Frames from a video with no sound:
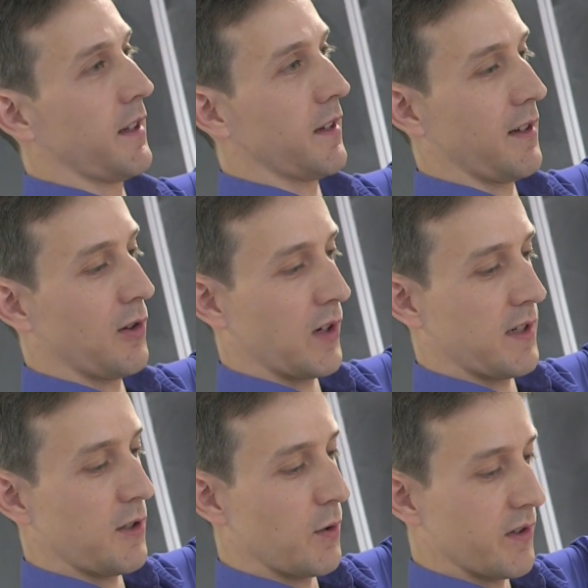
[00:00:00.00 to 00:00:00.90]
and
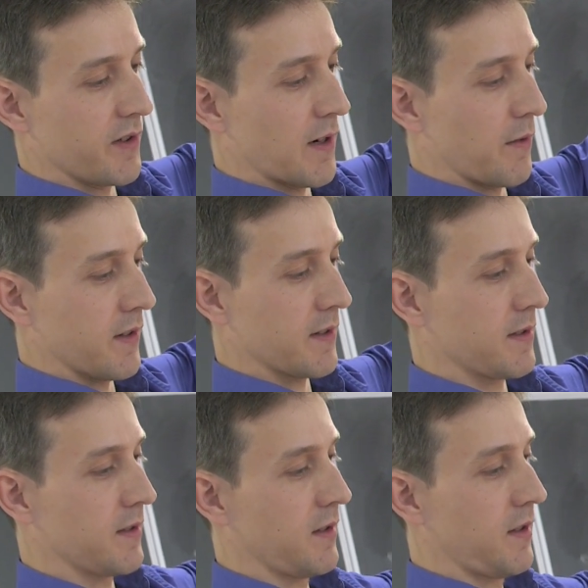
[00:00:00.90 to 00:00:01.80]
longitudes around
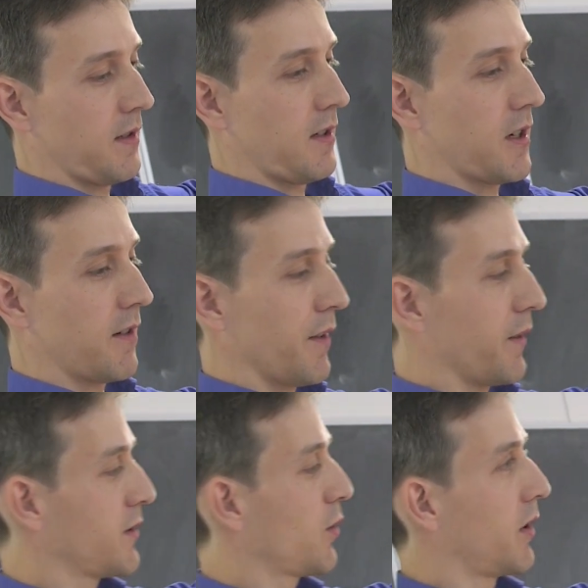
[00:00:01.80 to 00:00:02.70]
this, around
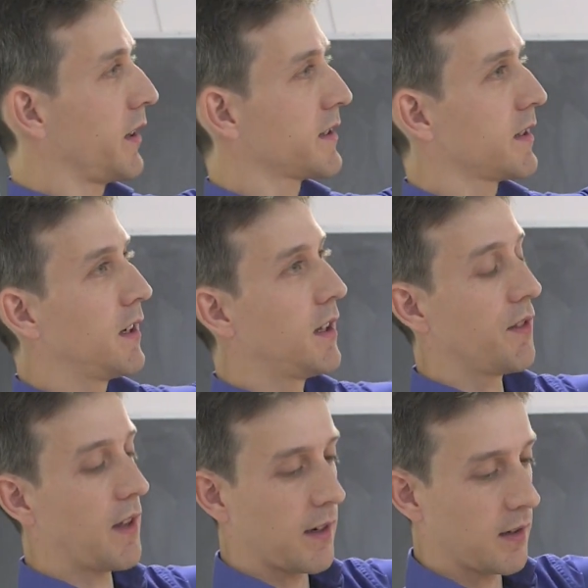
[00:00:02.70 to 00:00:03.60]
this torus,
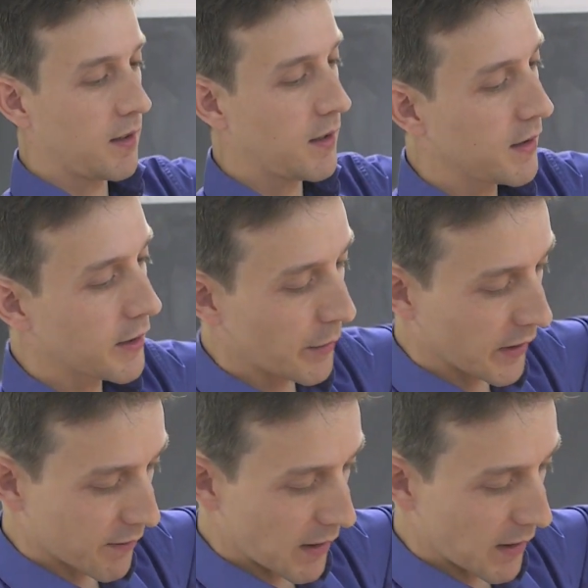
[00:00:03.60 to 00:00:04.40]
then going